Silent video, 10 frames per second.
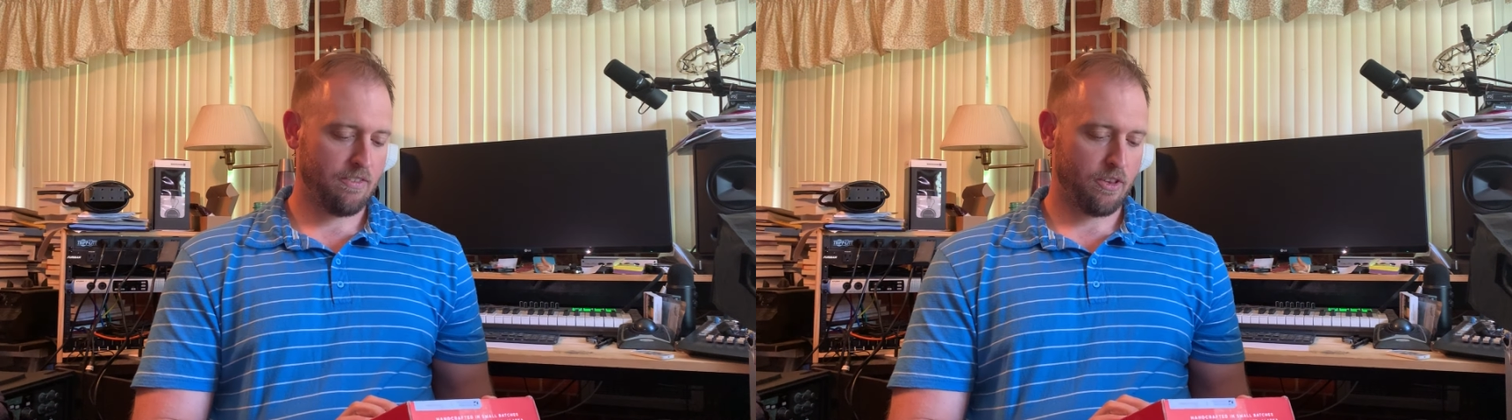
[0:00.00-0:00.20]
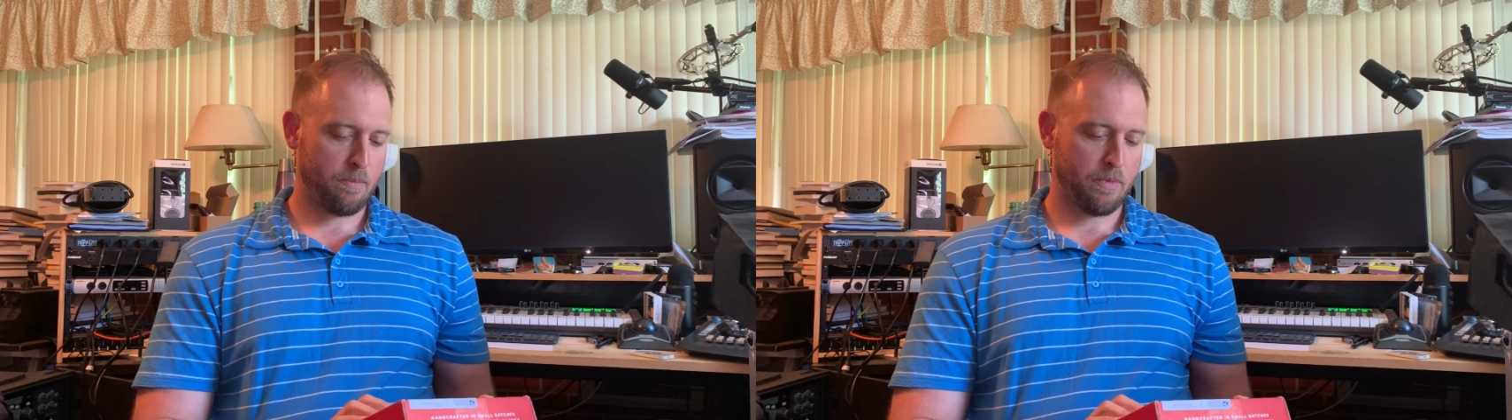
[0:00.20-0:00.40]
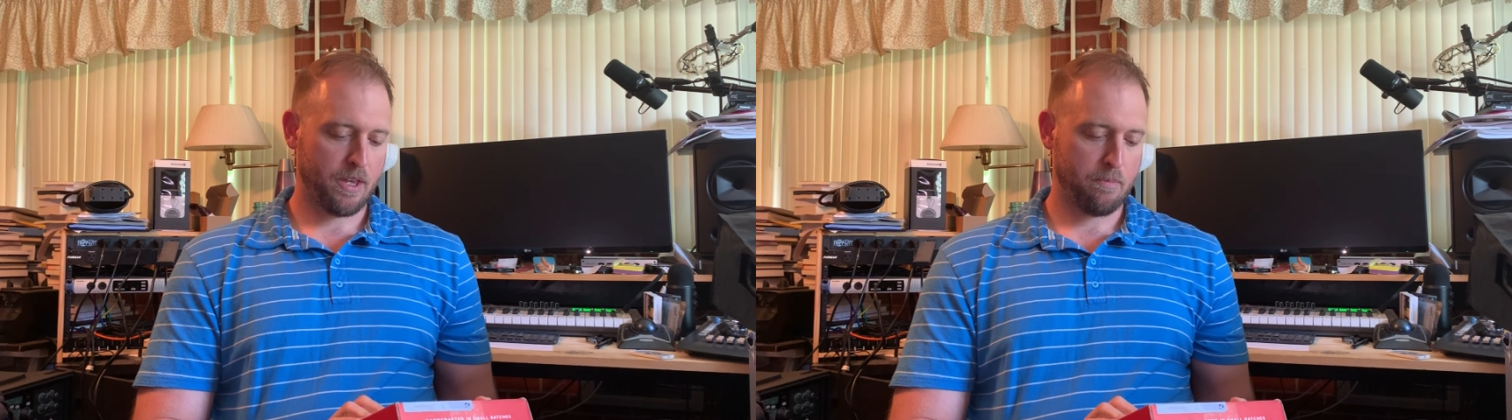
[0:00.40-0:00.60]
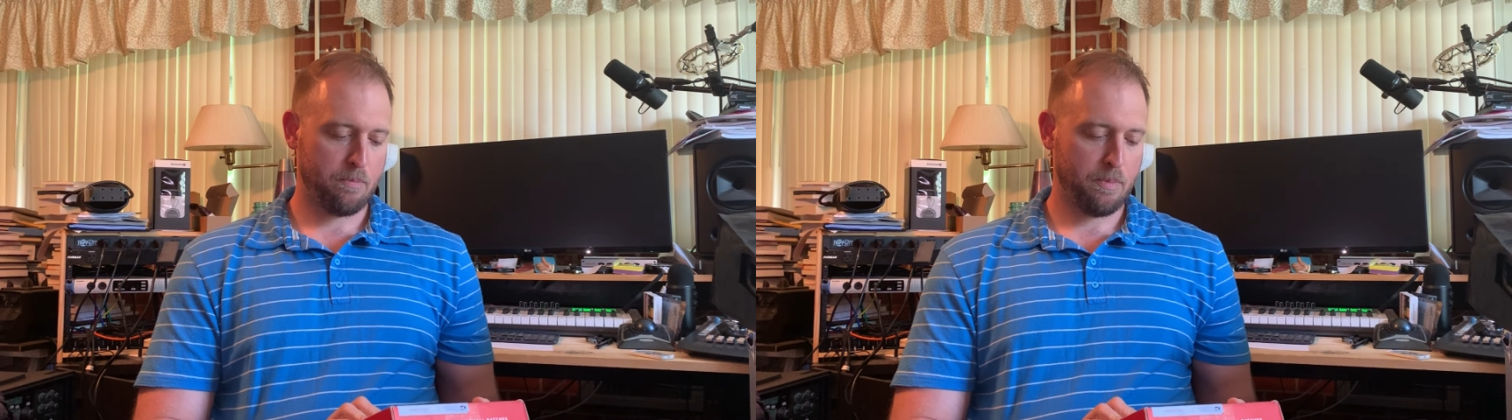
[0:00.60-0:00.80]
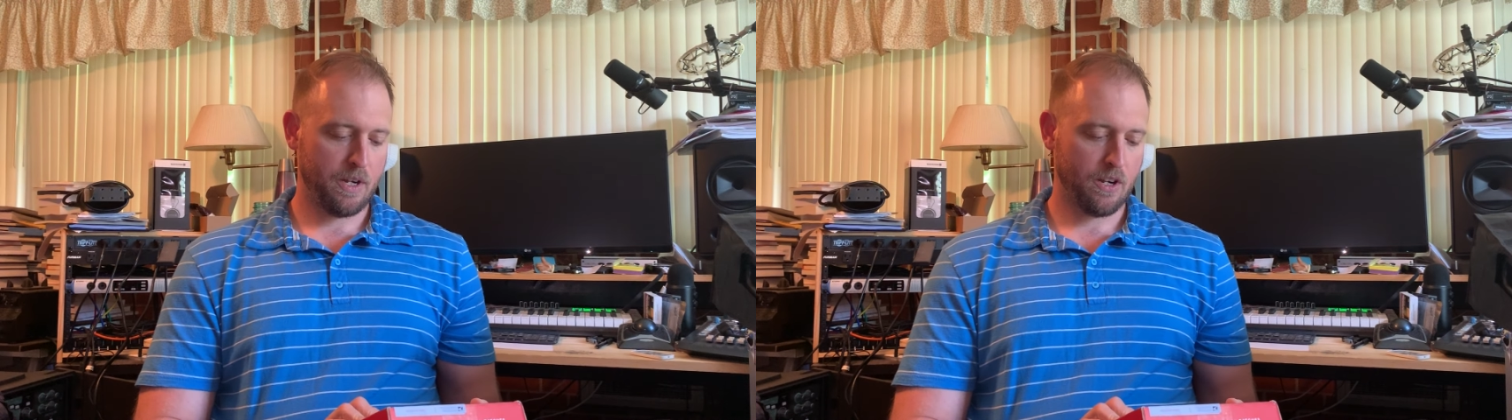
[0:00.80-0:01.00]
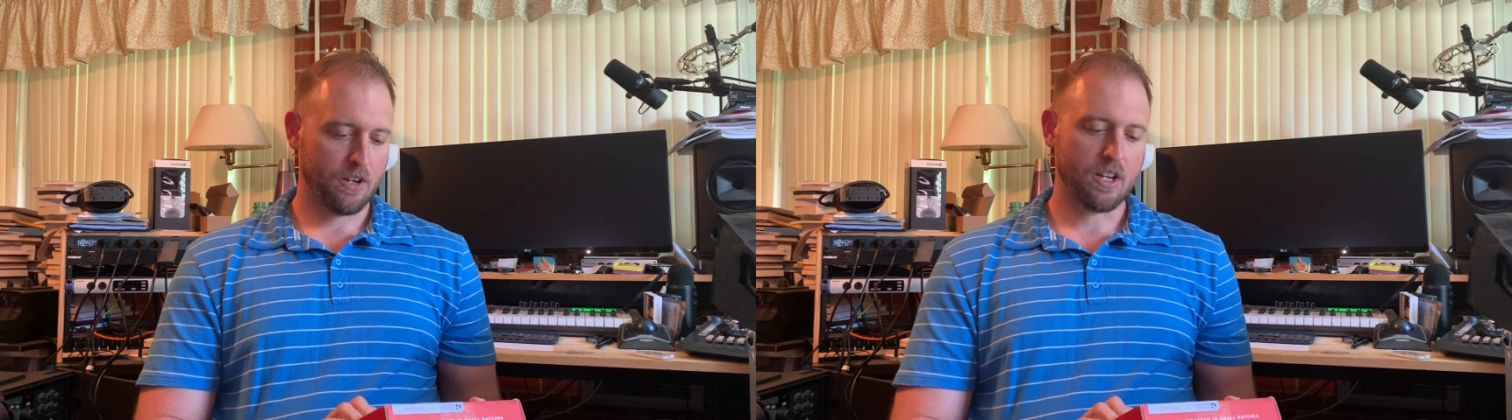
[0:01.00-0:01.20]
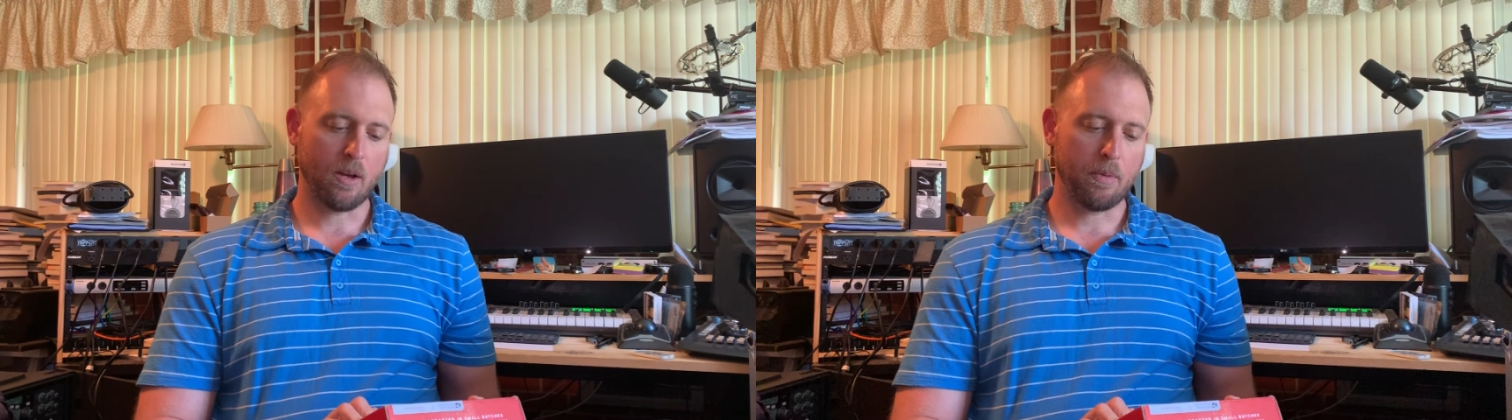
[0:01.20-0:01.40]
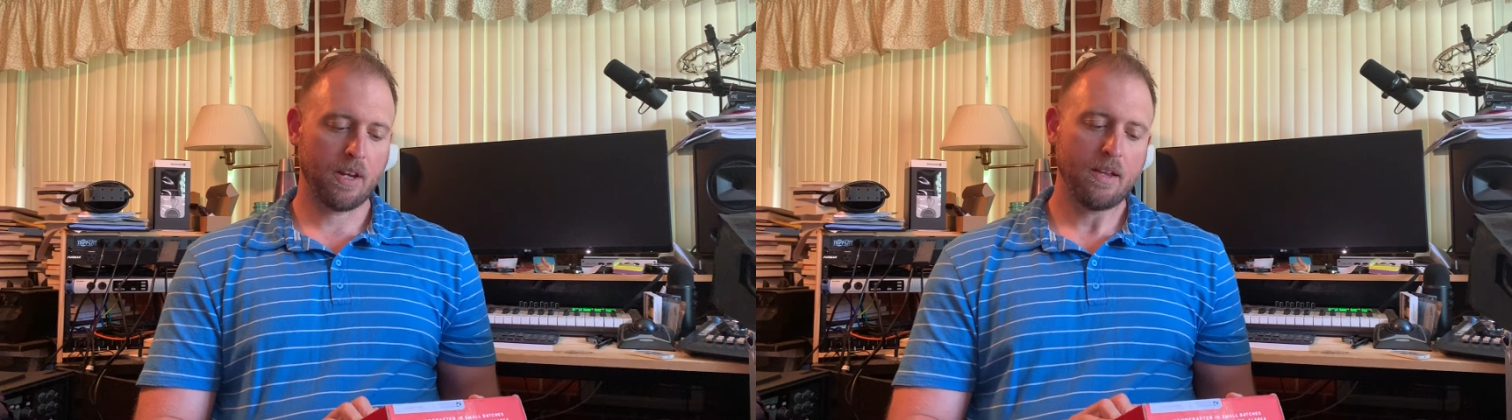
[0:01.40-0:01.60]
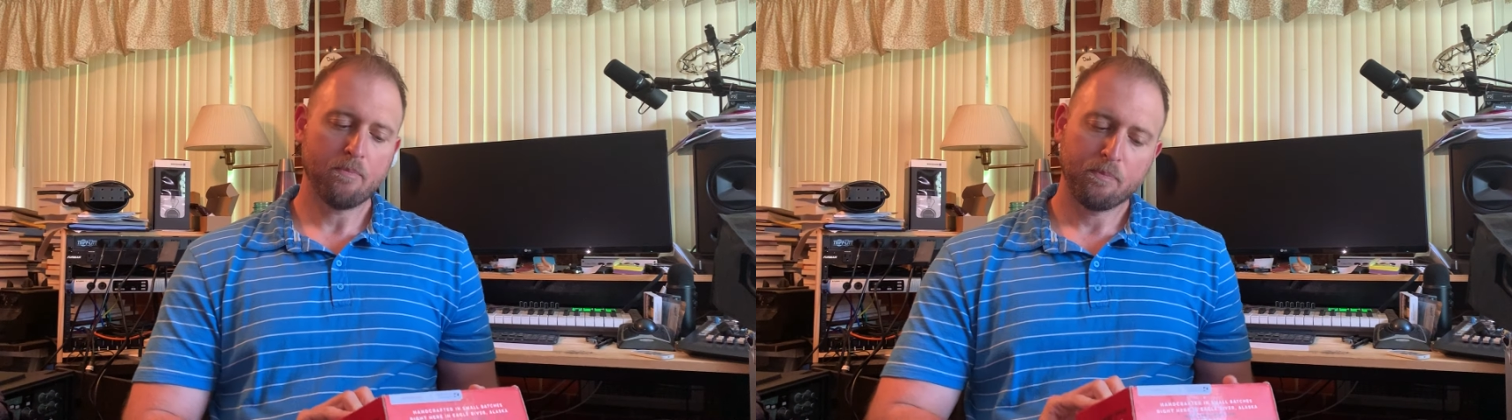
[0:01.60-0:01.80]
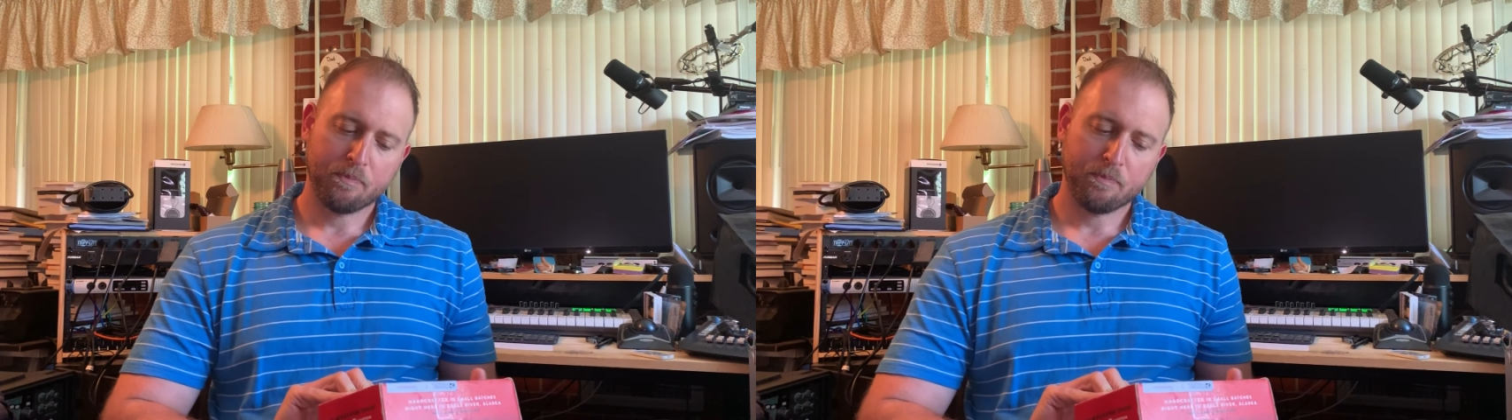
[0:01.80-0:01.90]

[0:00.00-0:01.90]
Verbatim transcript: for the, the beard company.